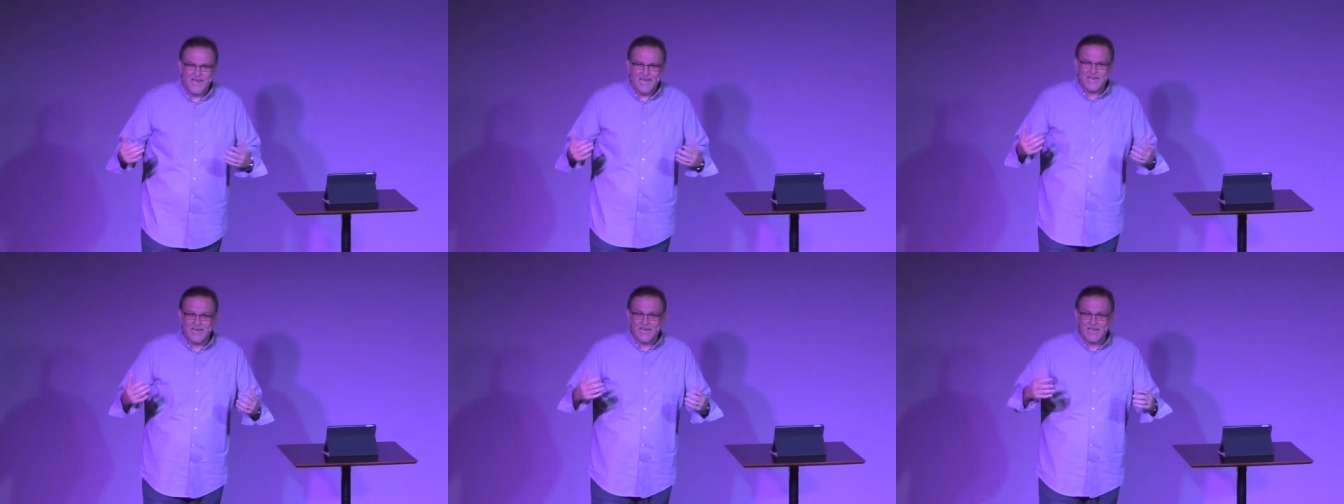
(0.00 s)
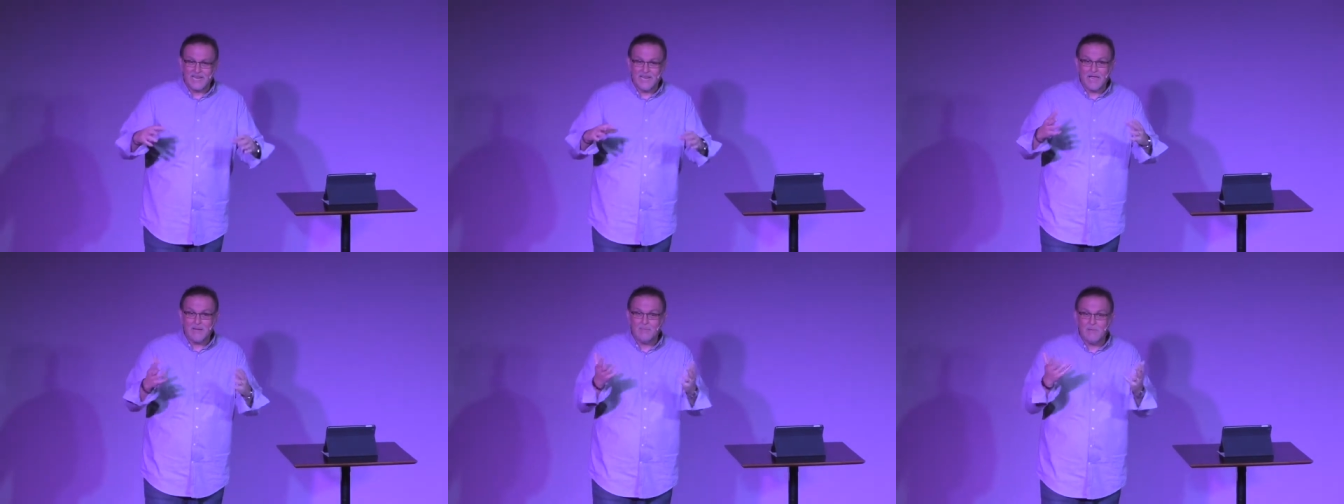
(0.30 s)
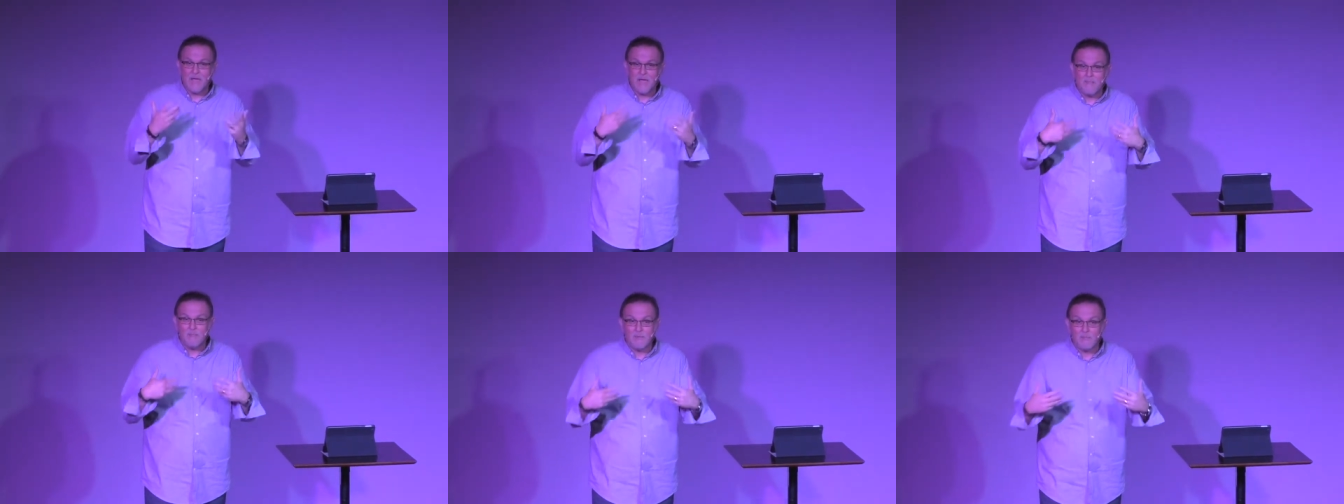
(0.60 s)
and like
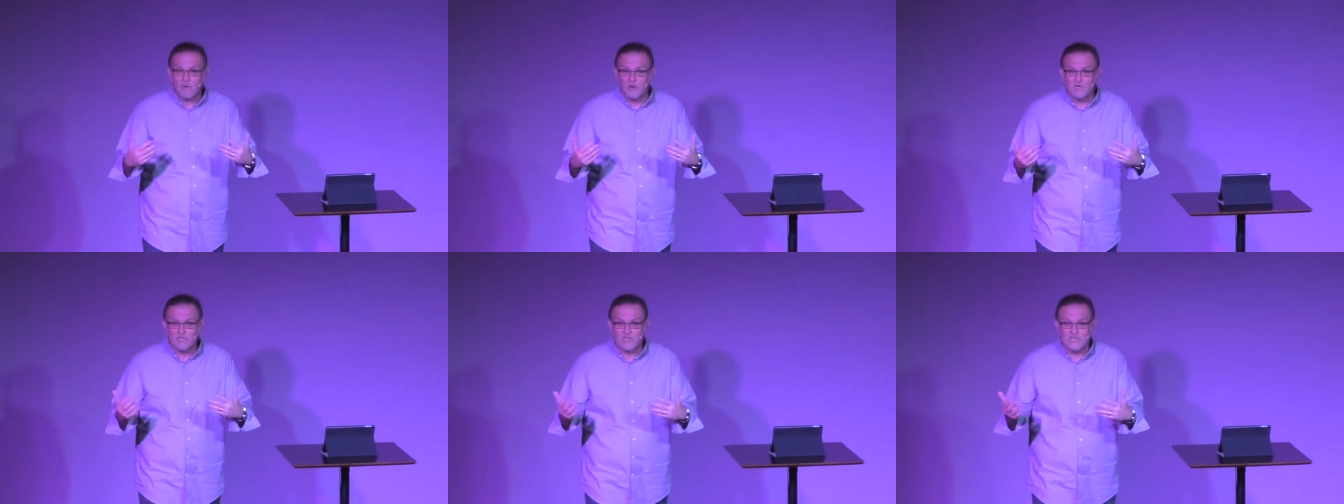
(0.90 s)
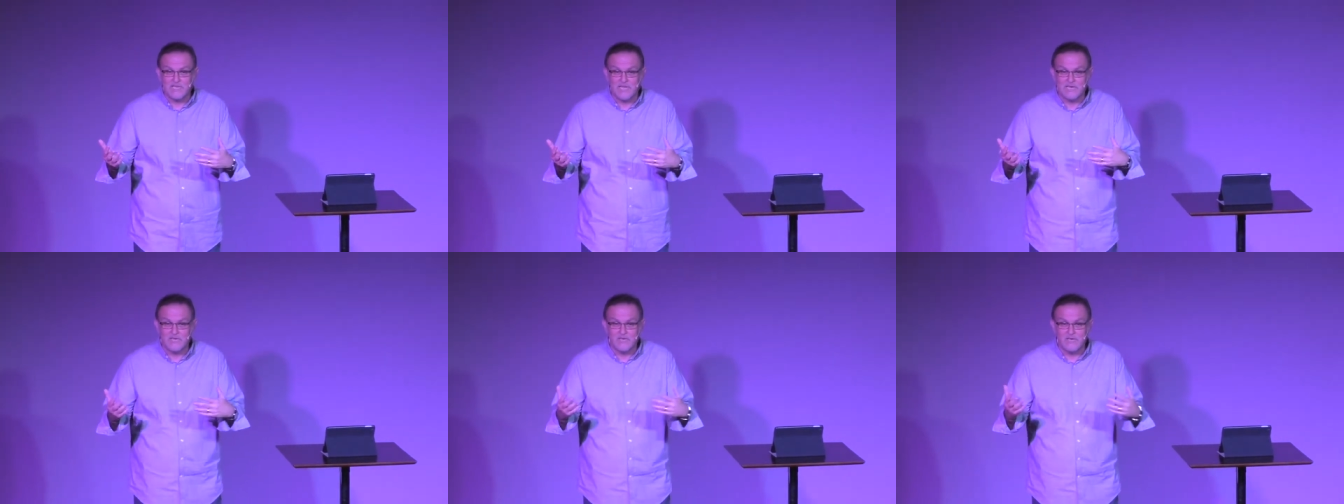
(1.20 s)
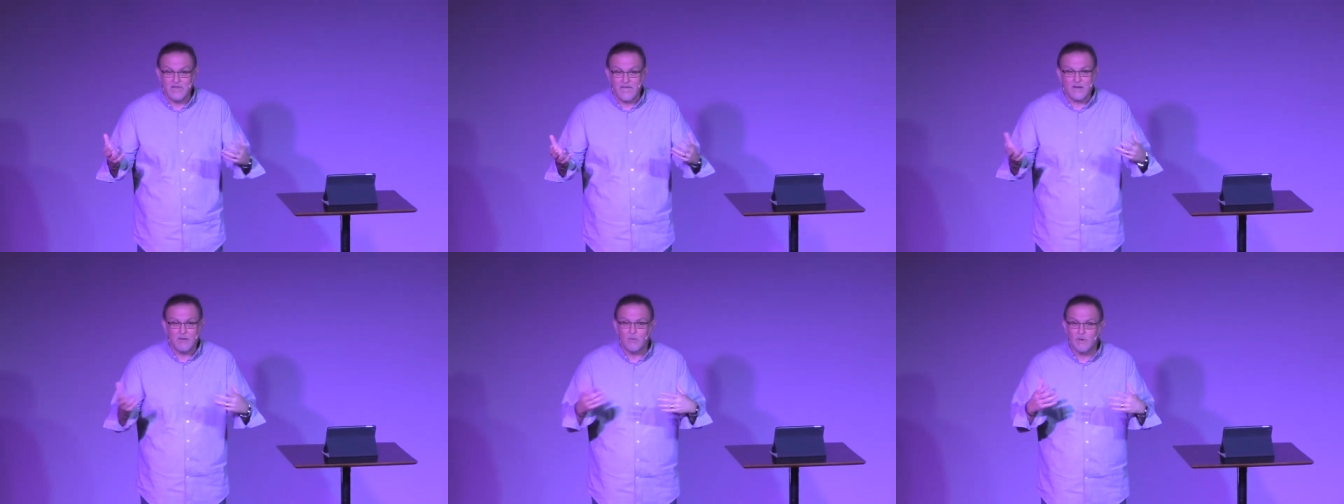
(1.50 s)
I'm, I'm a person that
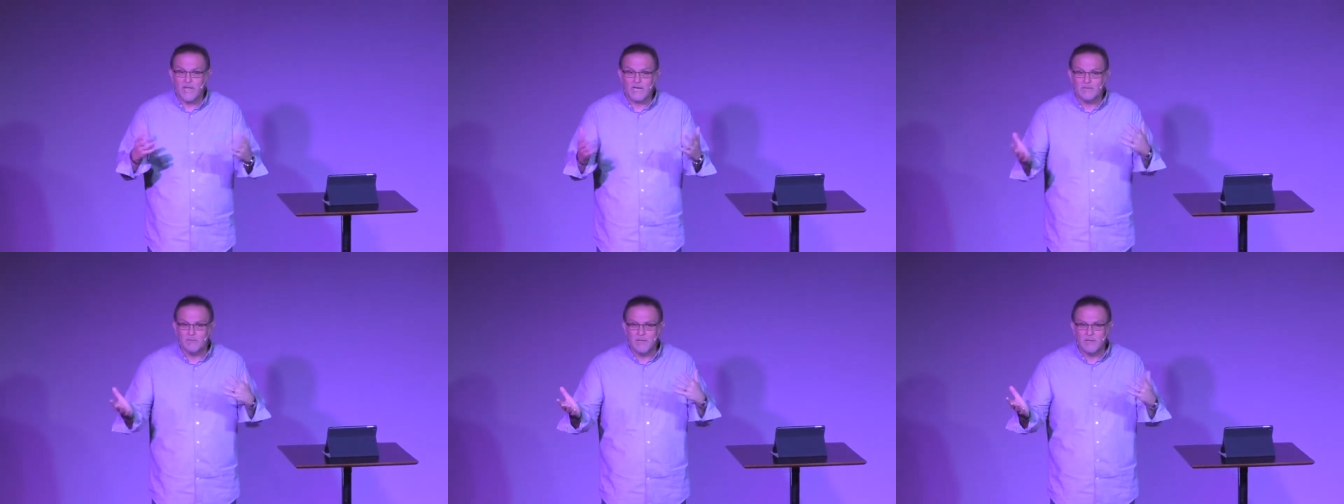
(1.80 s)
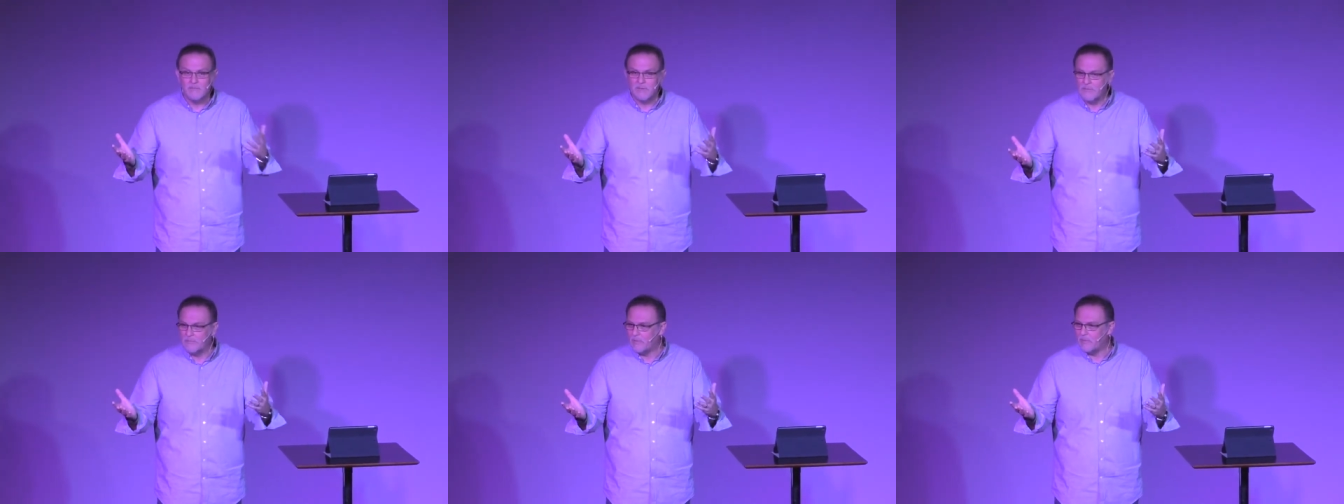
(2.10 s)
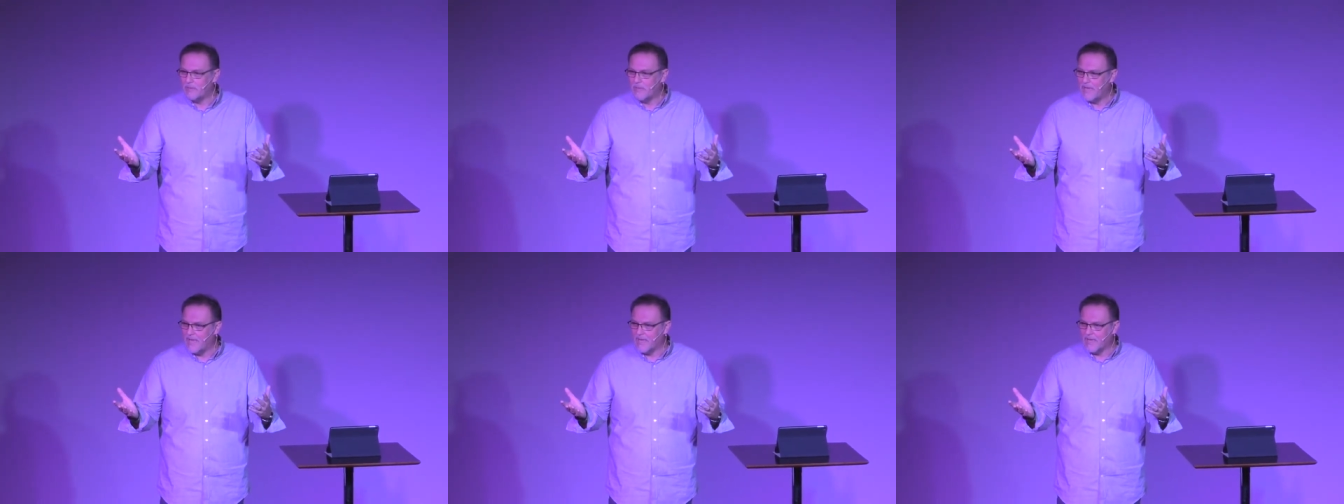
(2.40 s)
I don't like to make
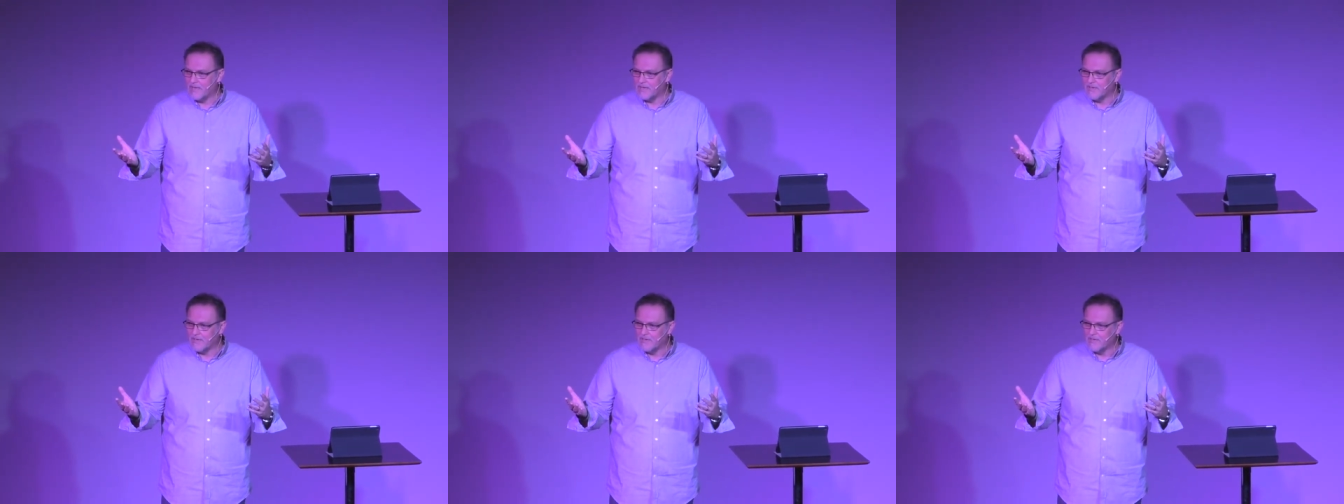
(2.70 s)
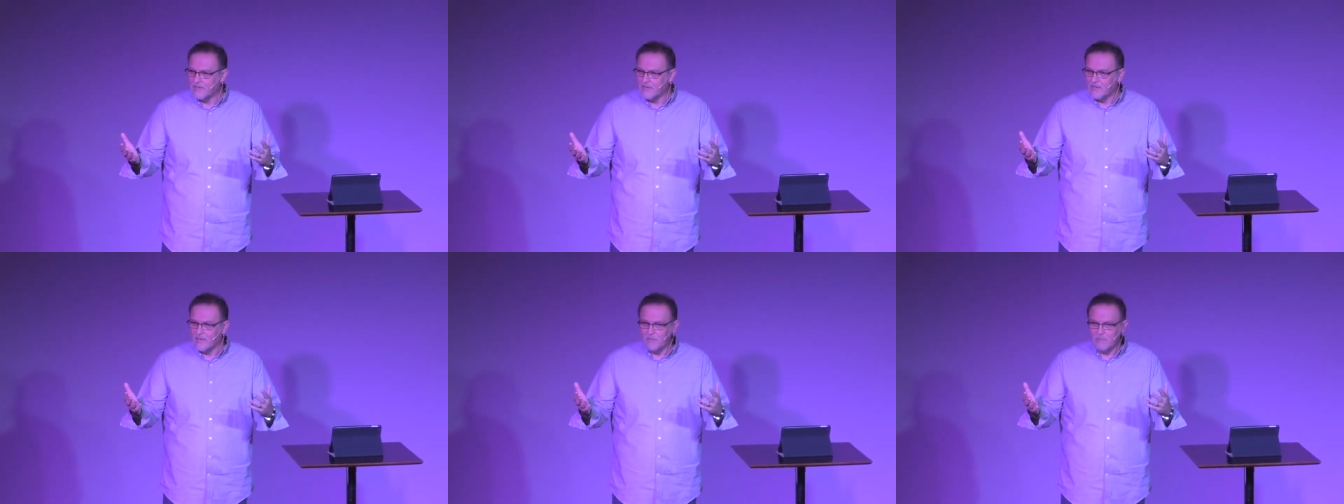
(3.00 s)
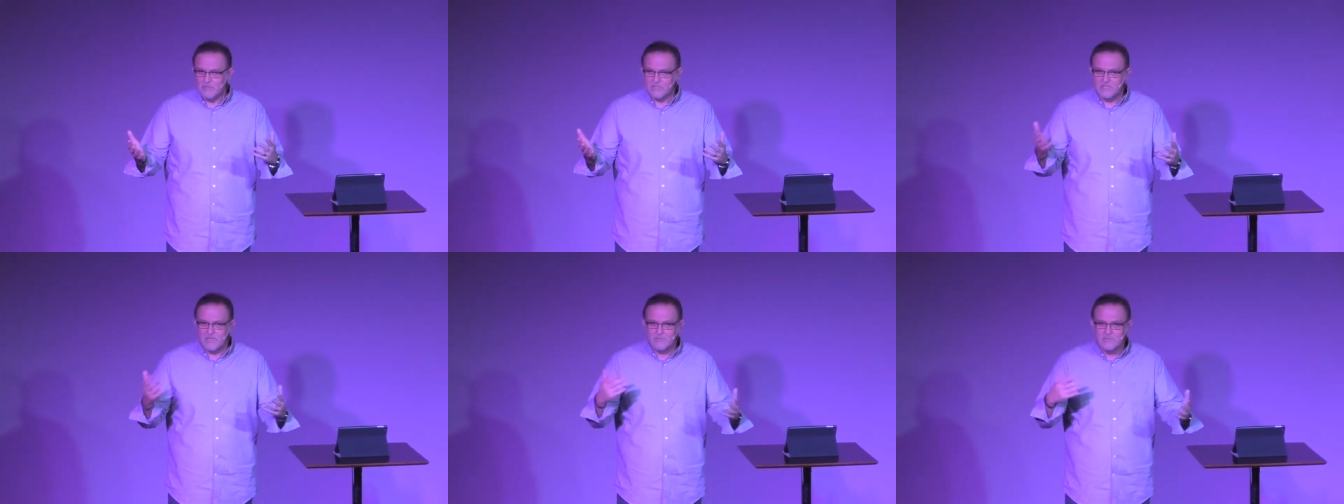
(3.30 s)
people mad, but